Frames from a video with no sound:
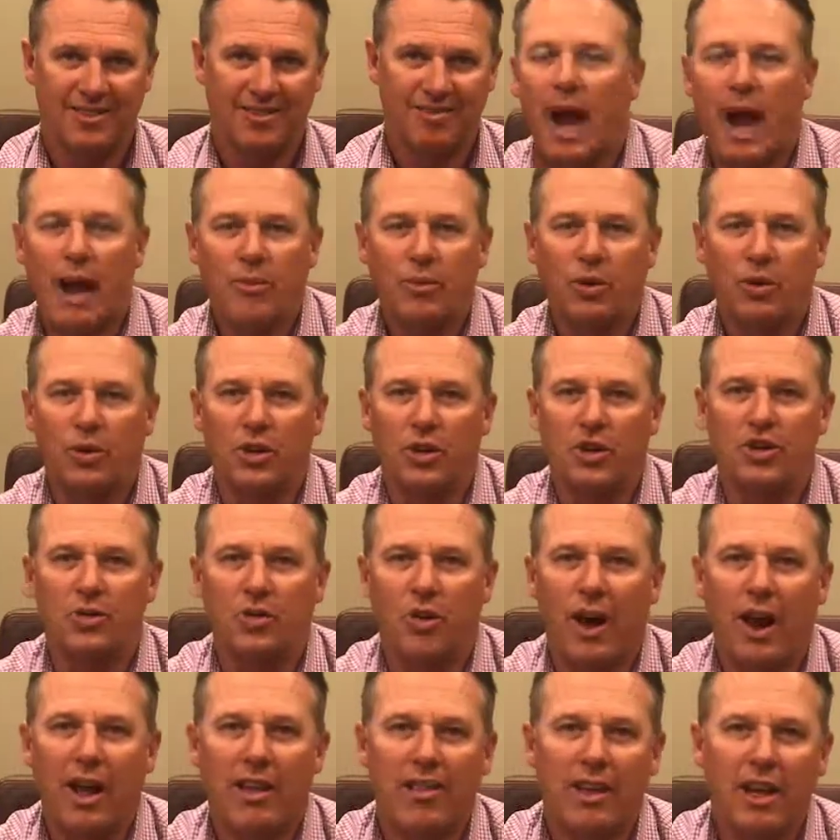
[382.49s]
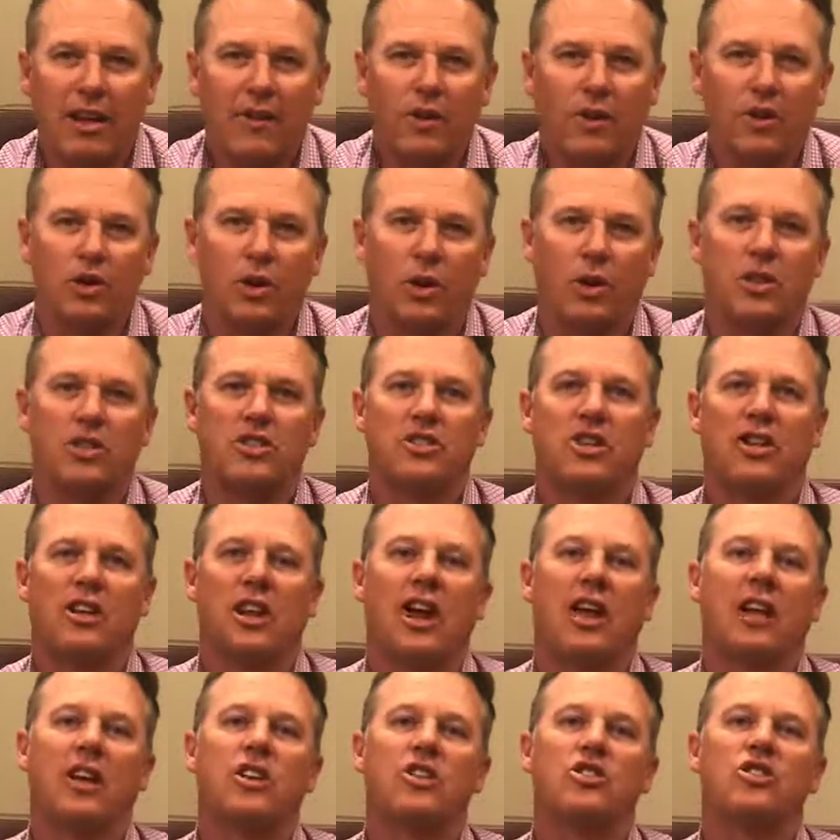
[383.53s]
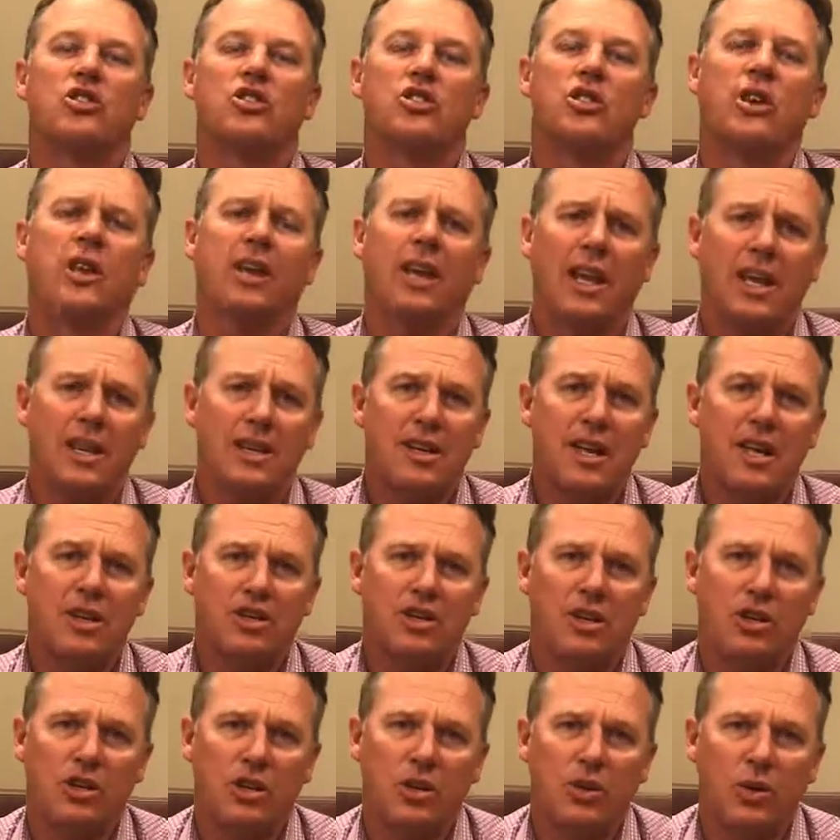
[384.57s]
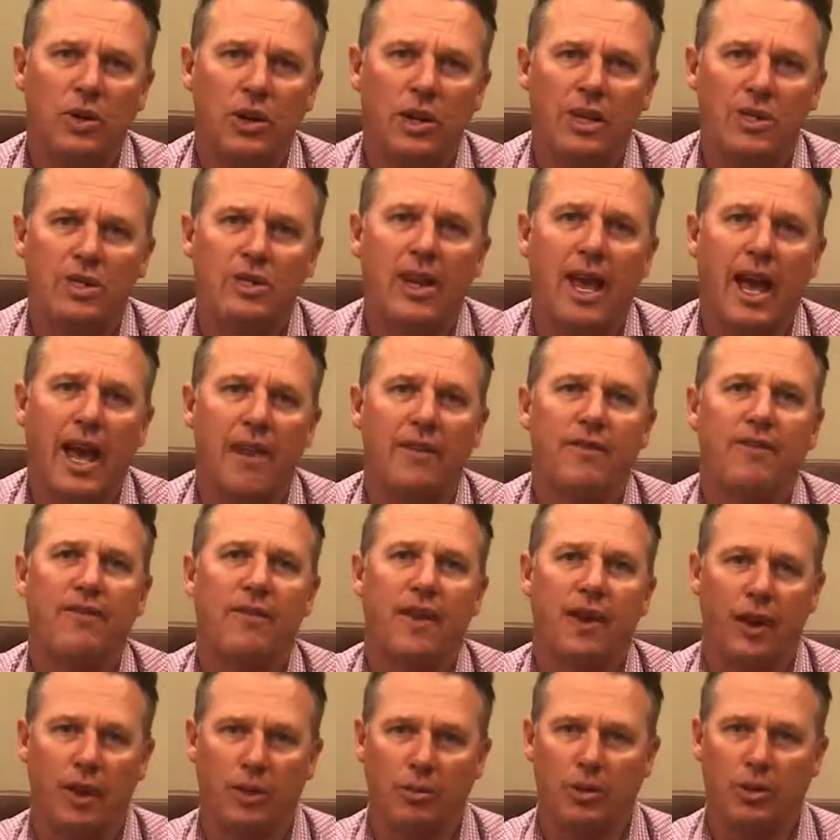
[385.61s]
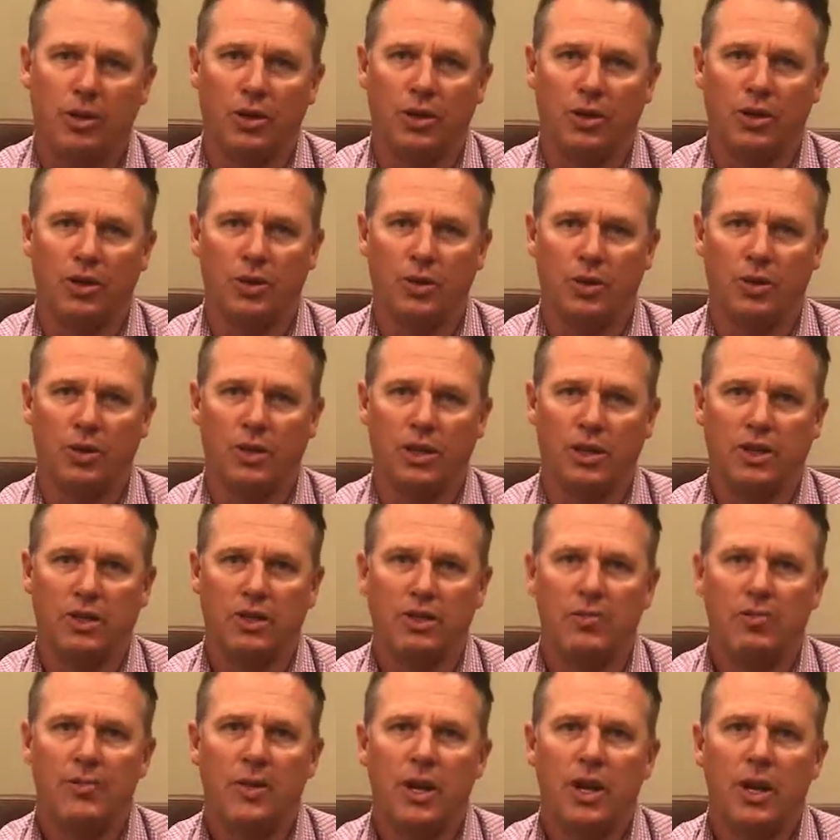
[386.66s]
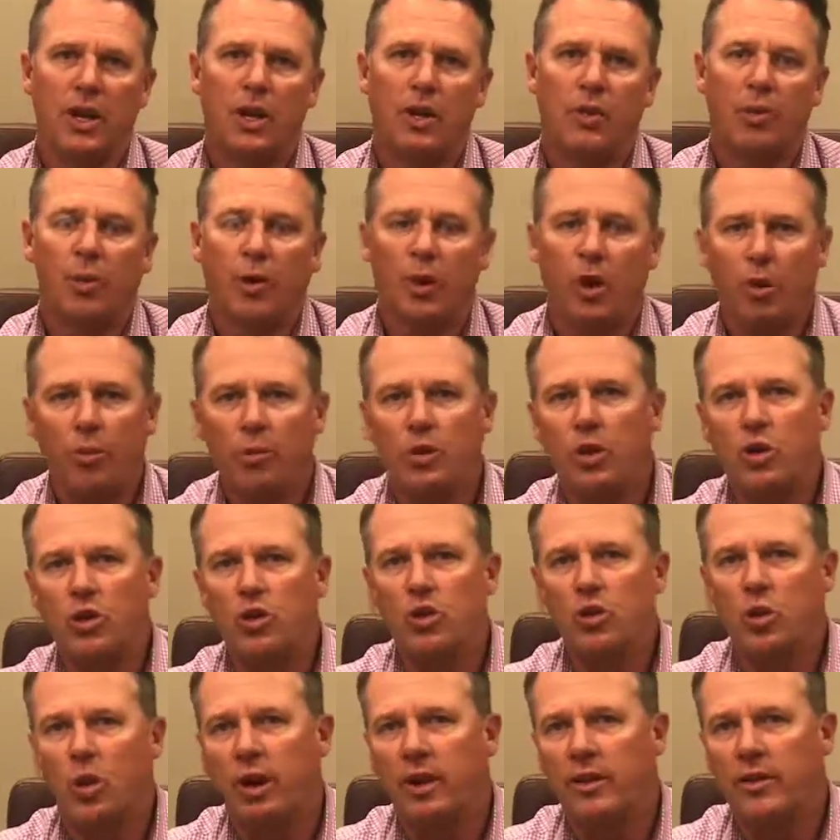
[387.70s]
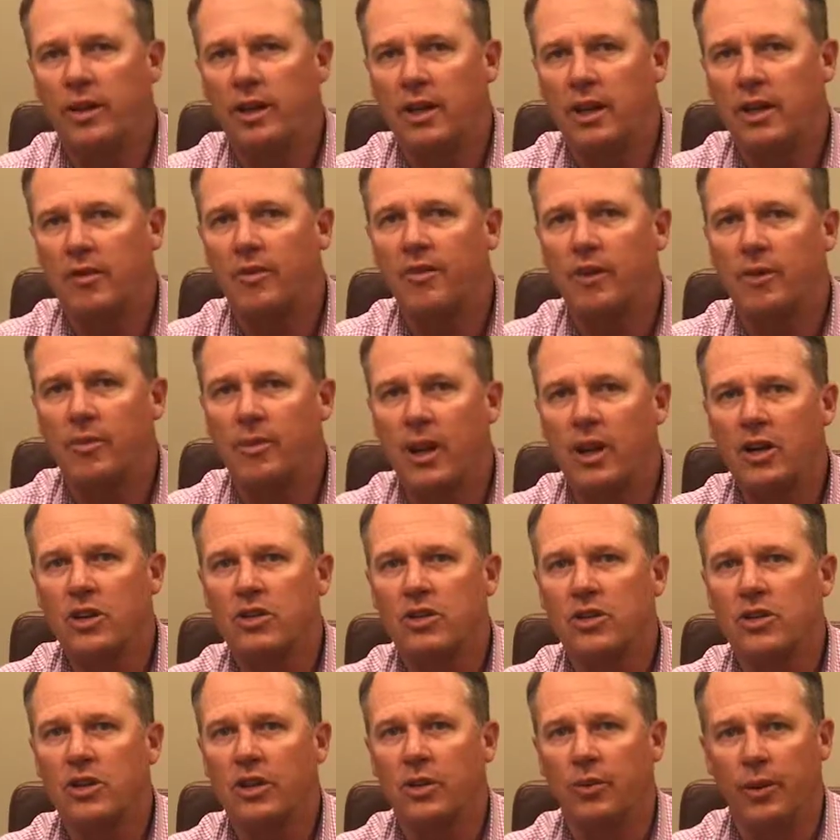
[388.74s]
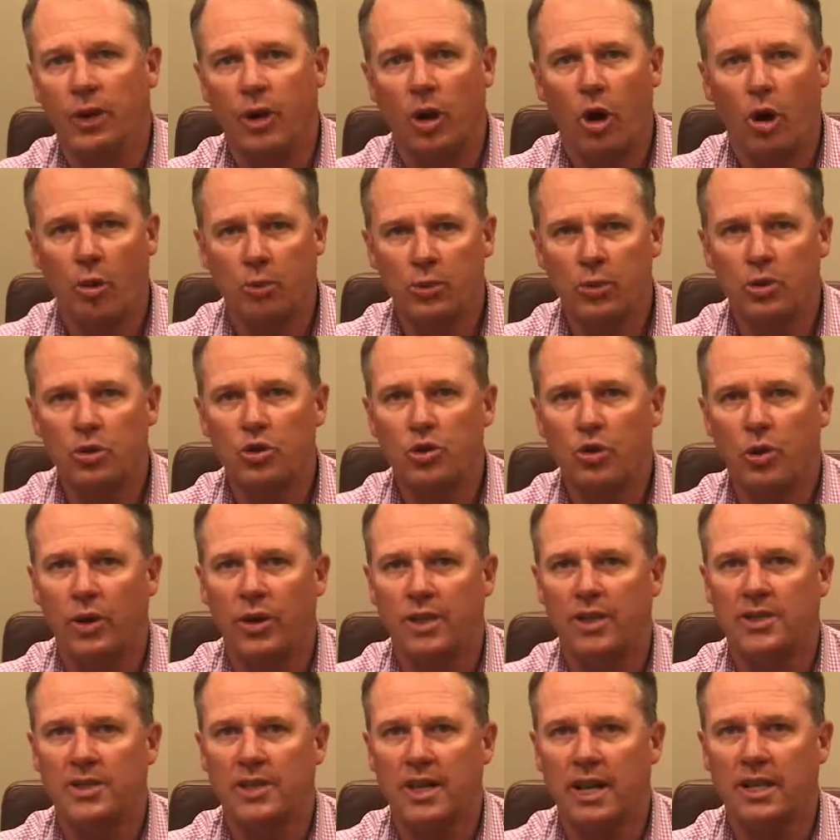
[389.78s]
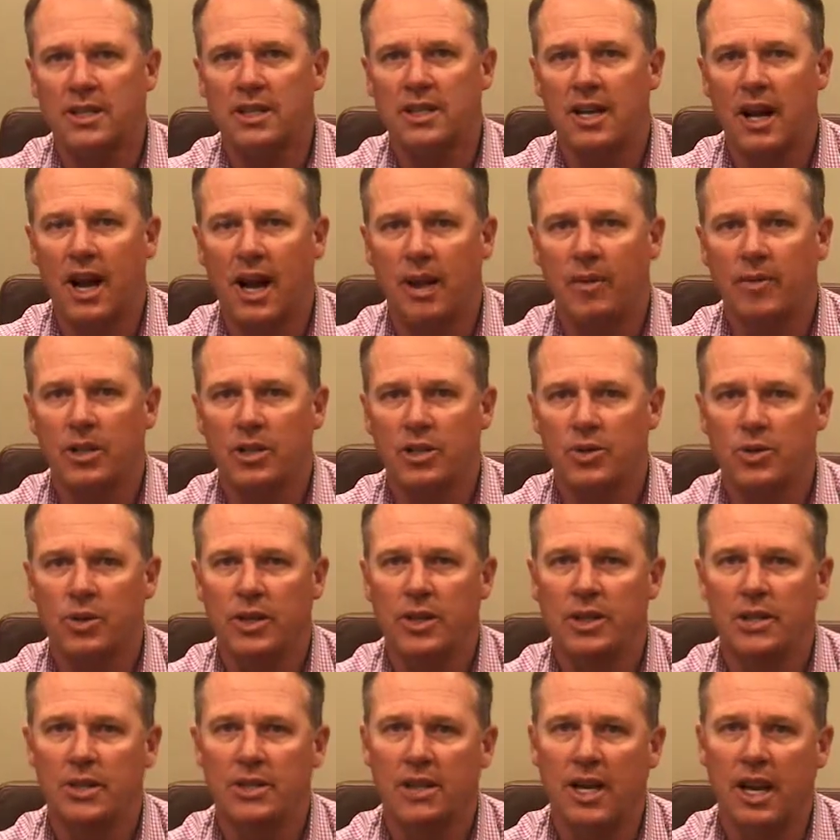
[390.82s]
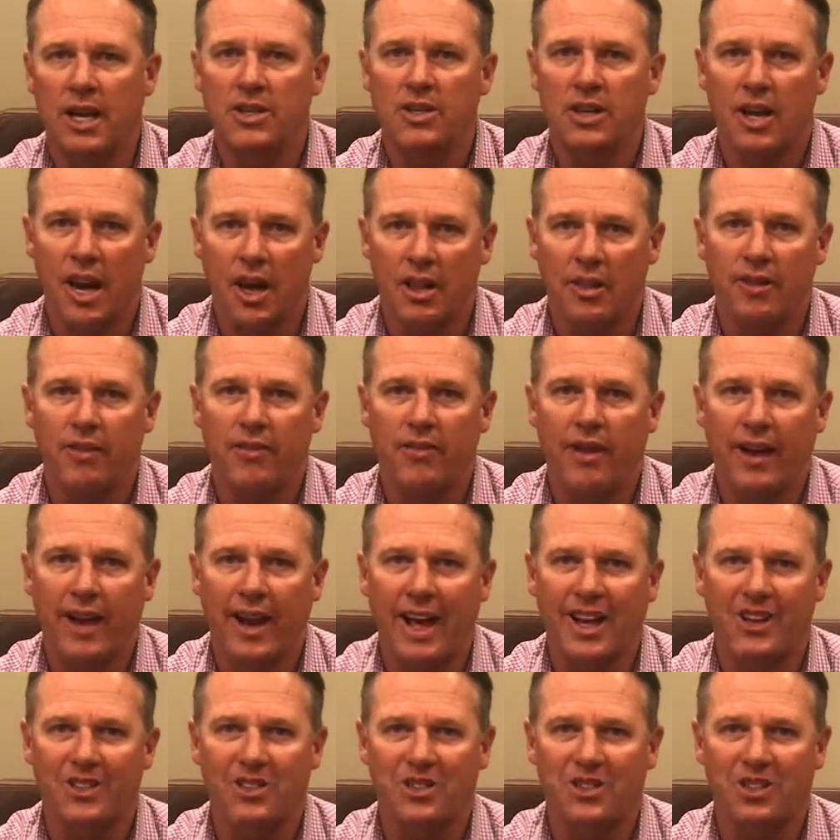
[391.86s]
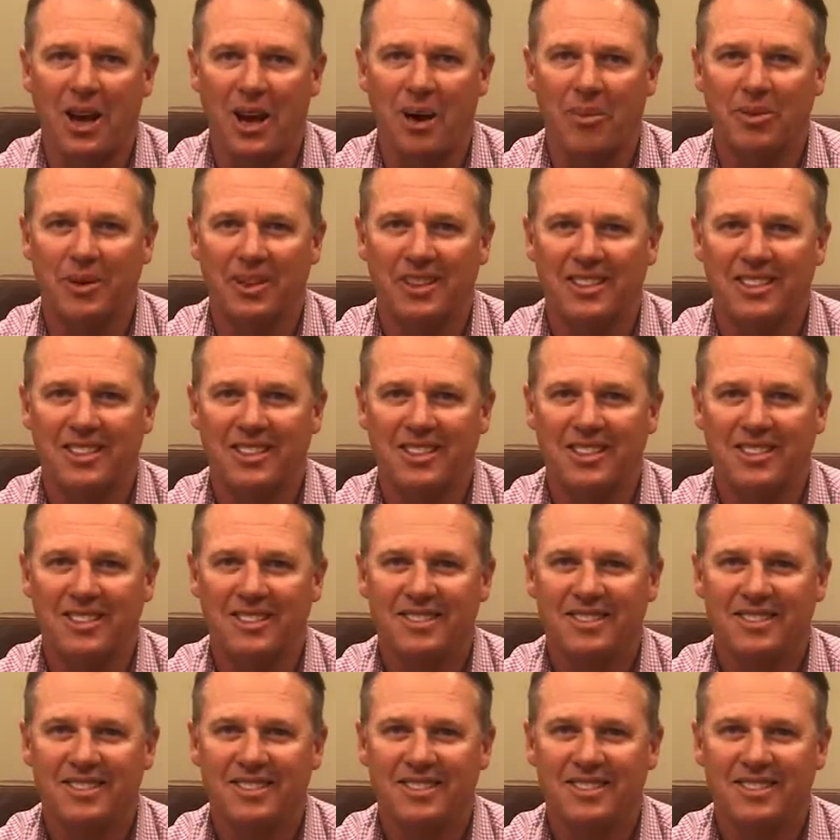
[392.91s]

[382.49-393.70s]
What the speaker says: I'm Chris Wright. Thank you for joining us today concerning indexed annuities and variable annuities. We hope you enjoyed the information, and we hope you'll join us next time as we discuss other financial topics.